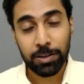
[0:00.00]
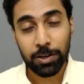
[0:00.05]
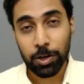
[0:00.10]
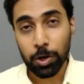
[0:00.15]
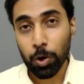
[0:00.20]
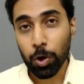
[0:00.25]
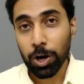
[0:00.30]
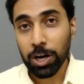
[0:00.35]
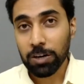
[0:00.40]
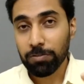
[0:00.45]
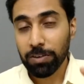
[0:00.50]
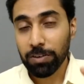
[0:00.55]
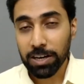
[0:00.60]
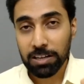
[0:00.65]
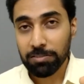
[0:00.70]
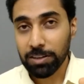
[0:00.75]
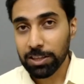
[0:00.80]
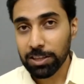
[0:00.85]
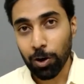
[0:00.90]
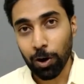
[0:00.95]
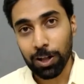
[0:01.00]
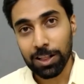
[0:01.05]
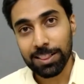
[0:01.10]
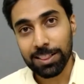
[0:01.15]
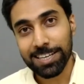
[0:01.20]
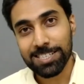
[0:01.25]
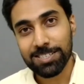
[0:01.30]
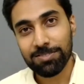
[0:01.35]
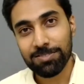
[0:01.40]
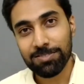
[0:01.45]
Don't worry with all
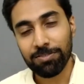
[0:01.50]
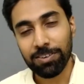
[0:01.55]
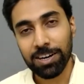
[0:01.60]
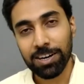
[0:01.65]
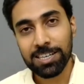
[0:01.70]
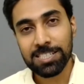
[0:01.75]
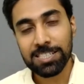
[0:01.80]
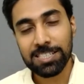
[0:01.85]
these words.